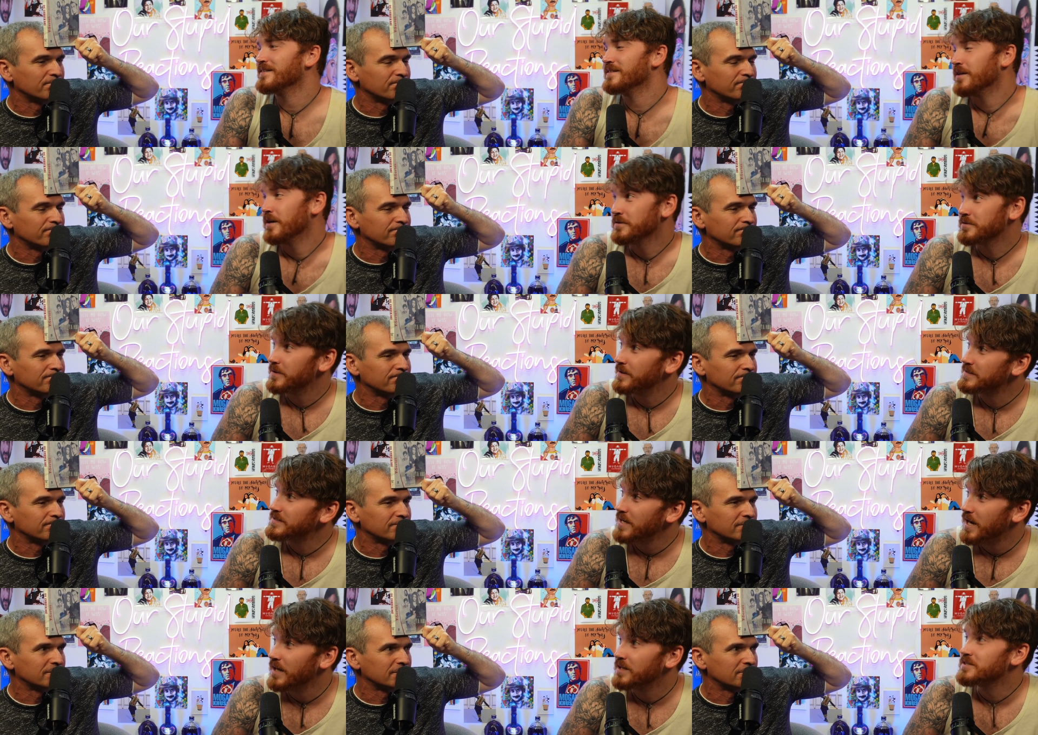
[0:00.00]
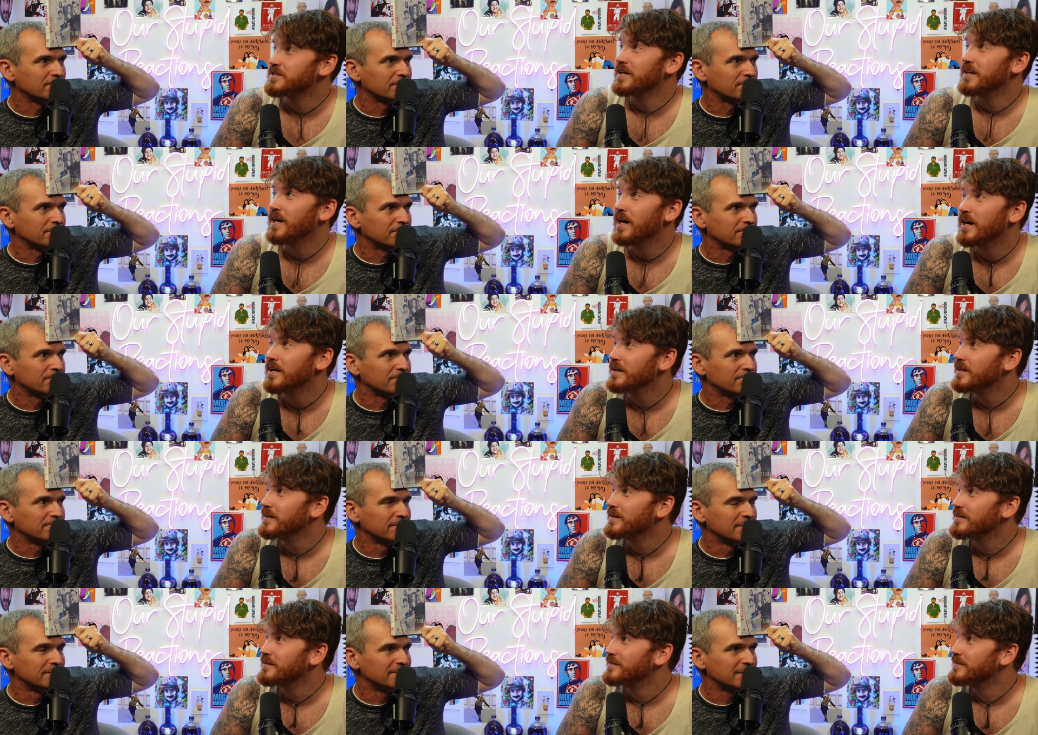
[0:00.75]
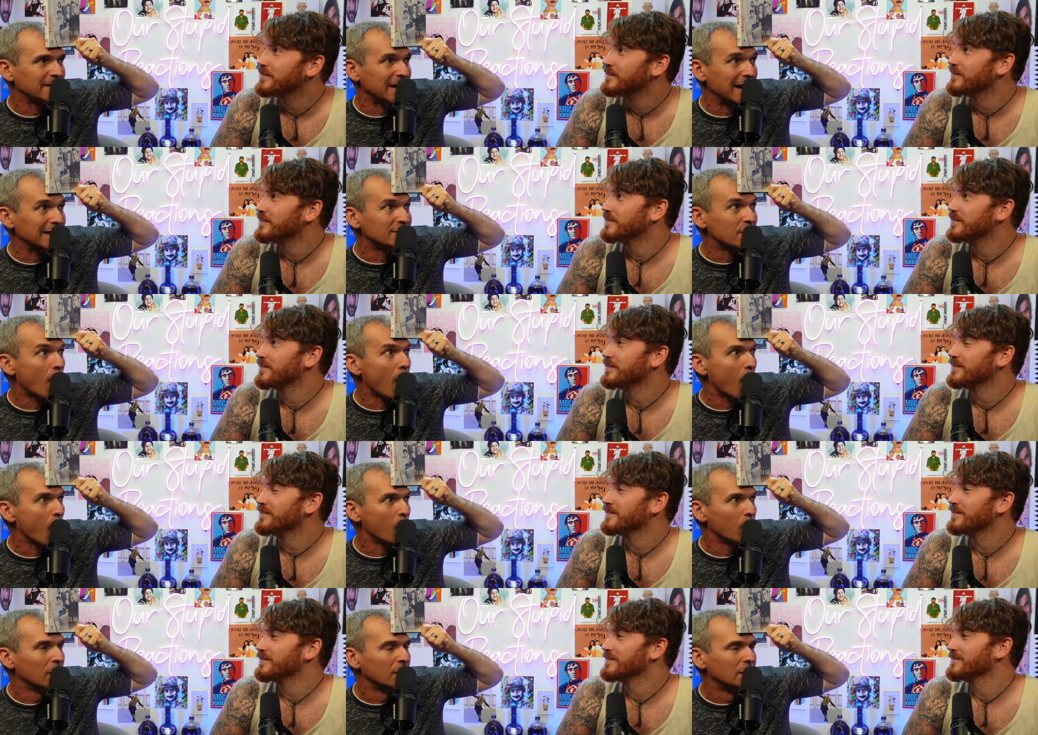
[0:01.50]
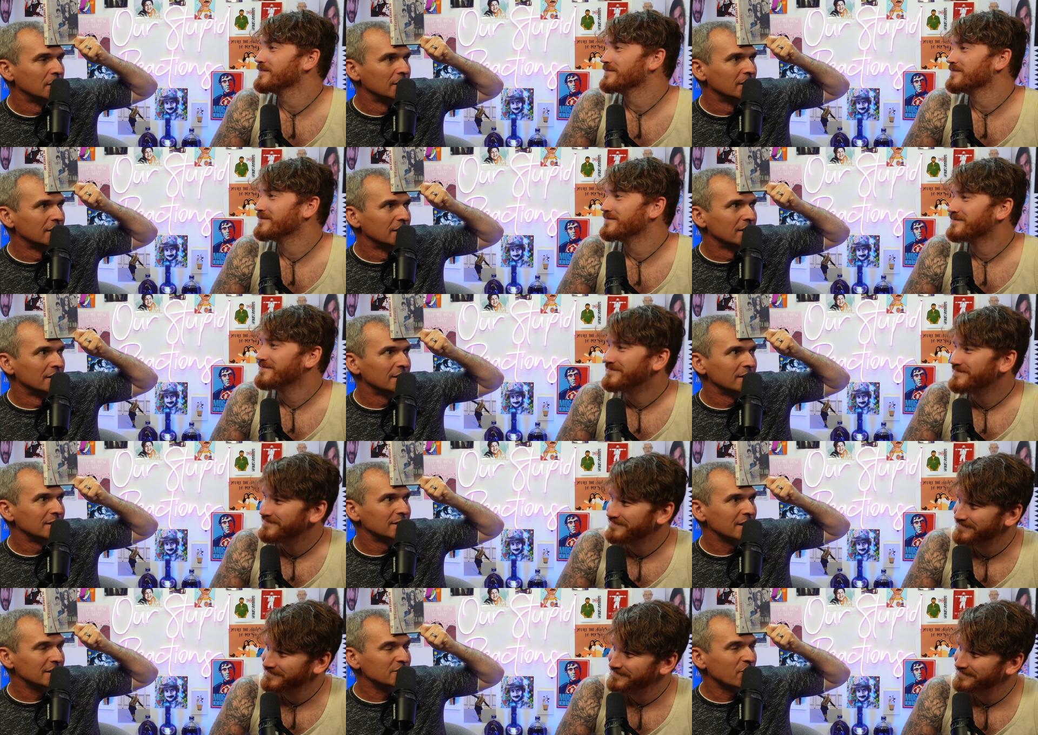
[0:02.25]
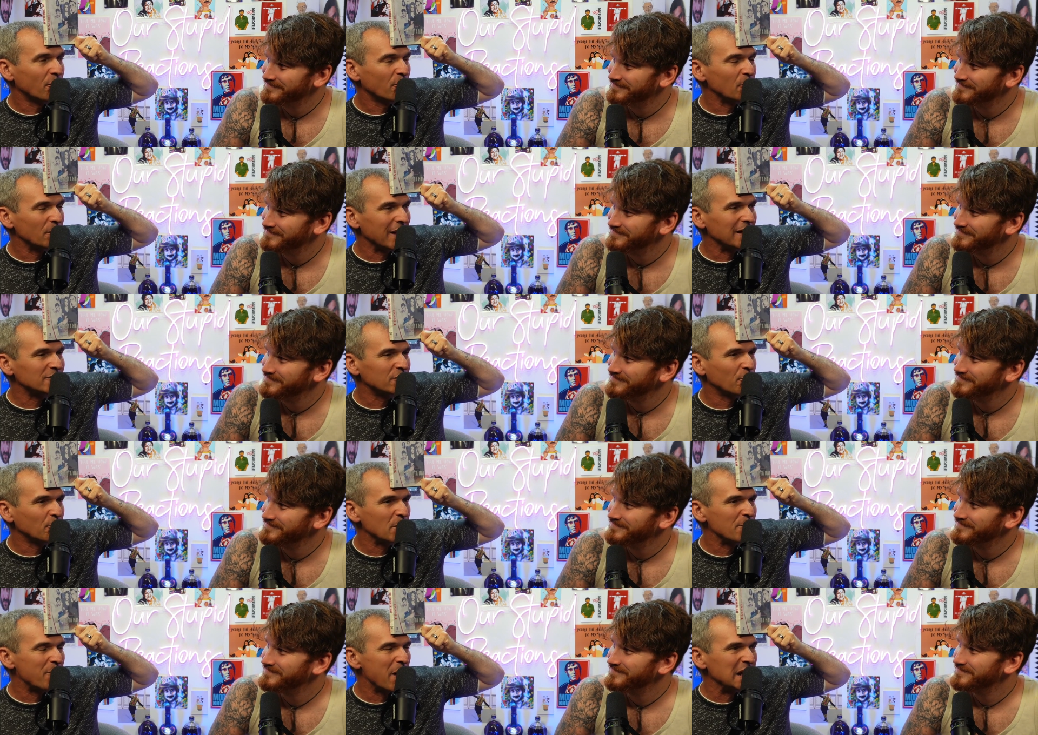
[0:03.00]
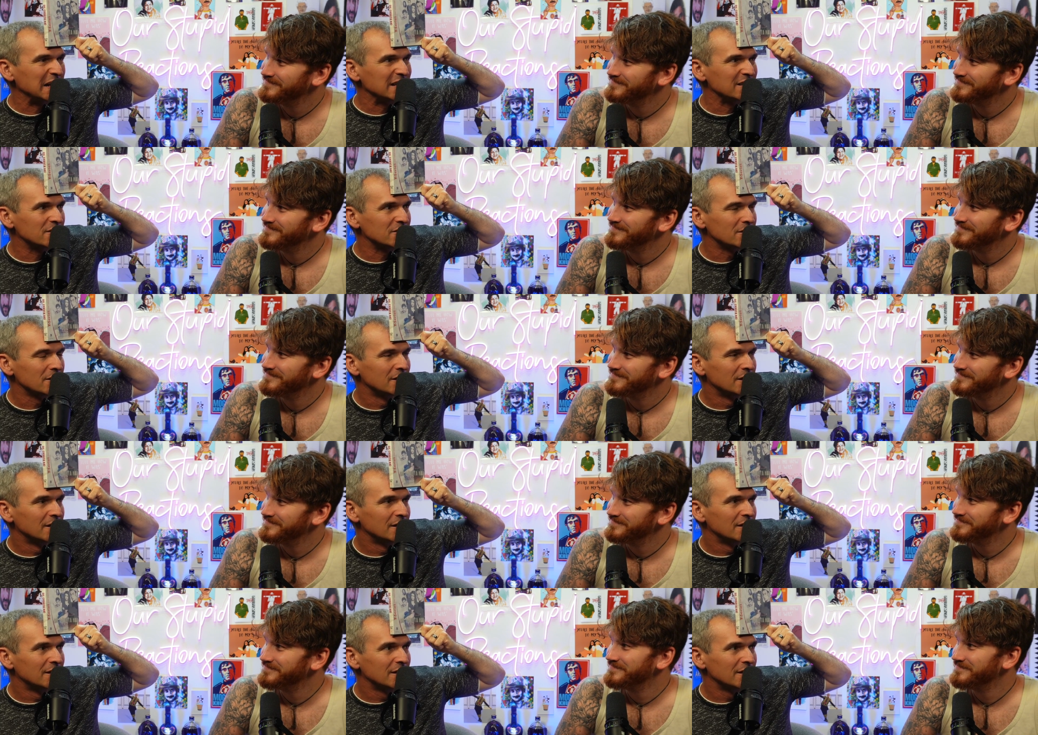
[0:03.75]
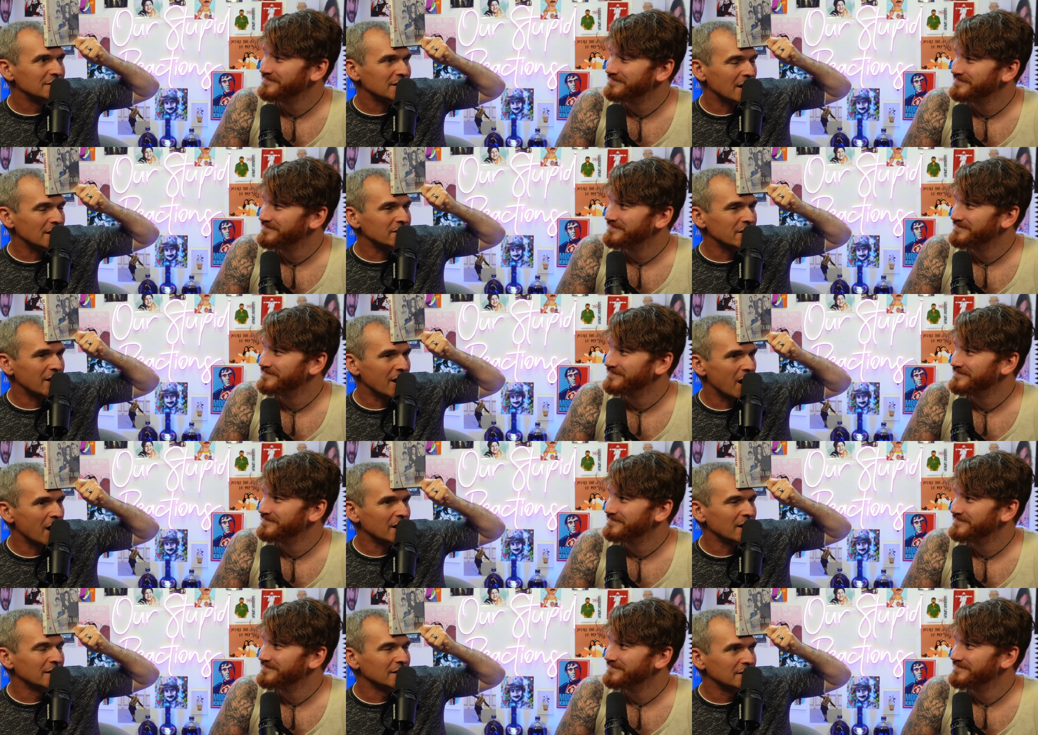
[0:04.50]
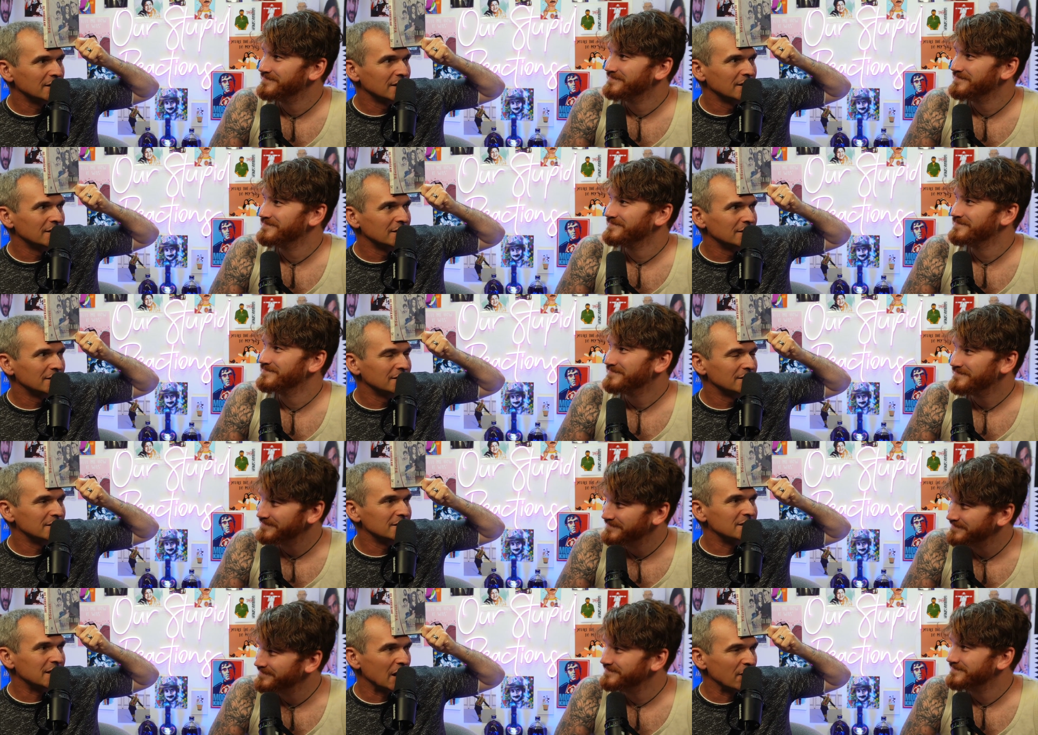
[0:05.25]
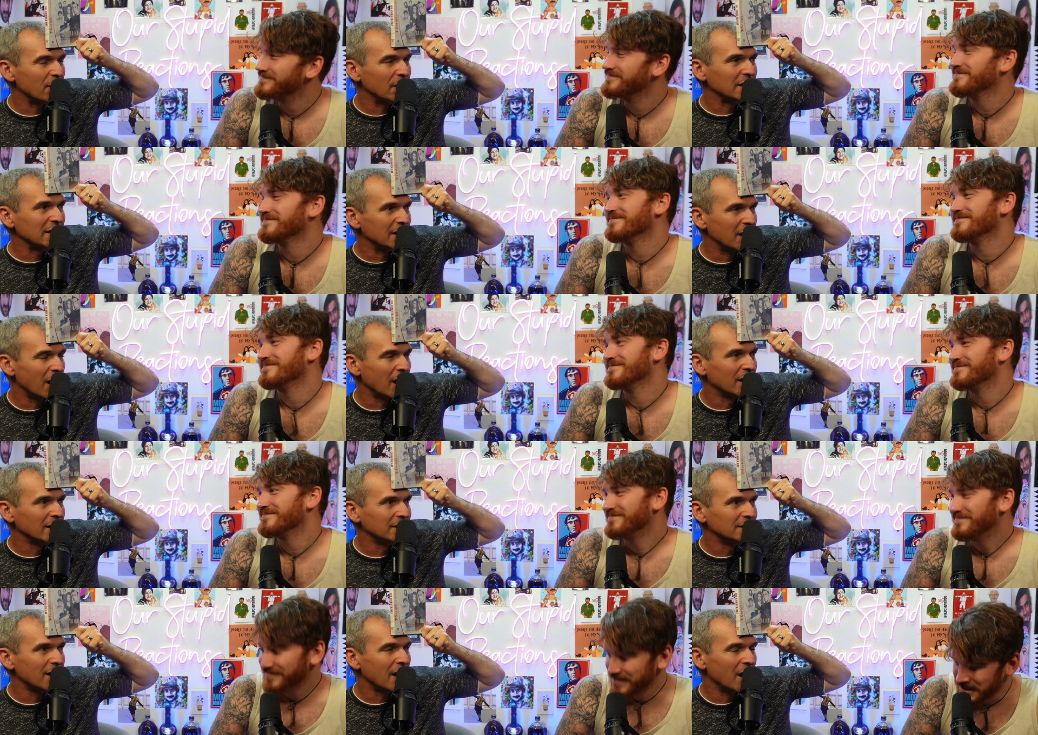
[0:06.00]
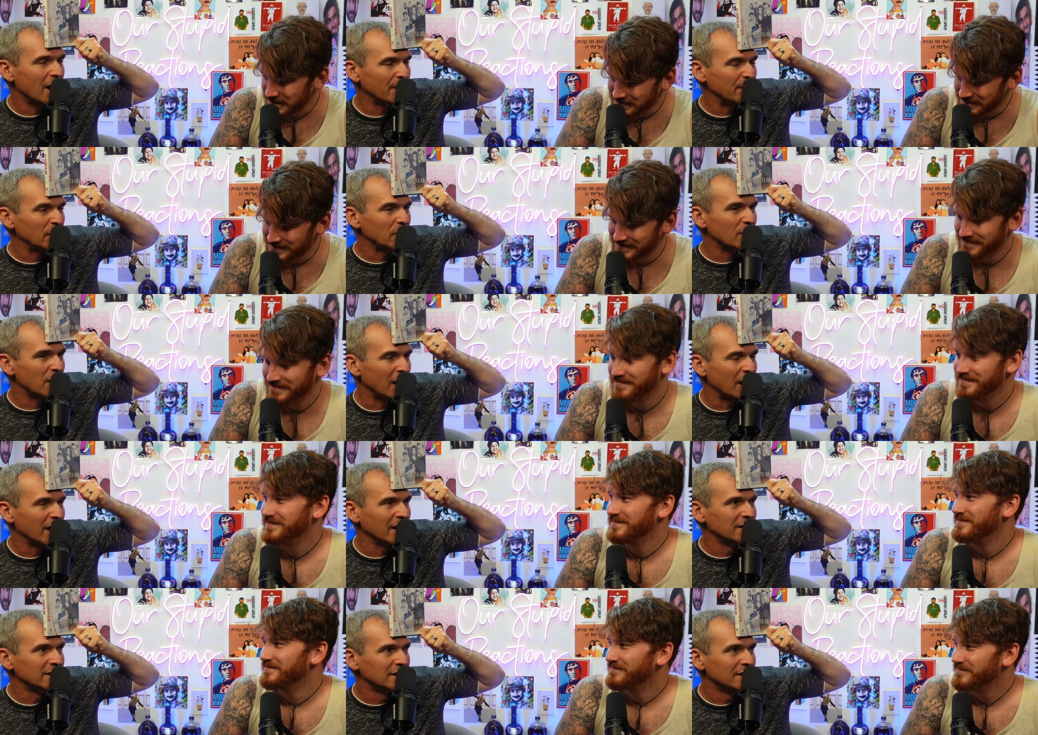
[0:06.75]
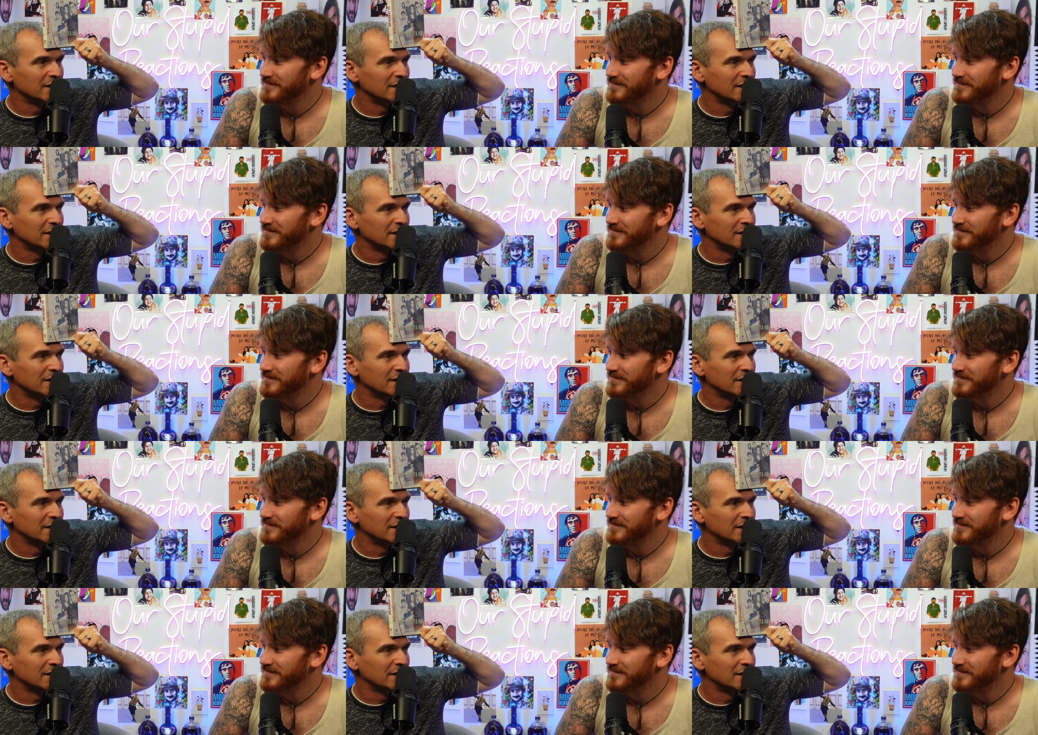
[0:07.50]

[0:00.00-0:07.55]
Speaker 1: also has Akshay Khanna.
Speaker 2: I know. That's the three. That's the three buddies. Mm-hmm. It's Akshay Khanna, Saif Ali Khan, yes. Aamir Khan.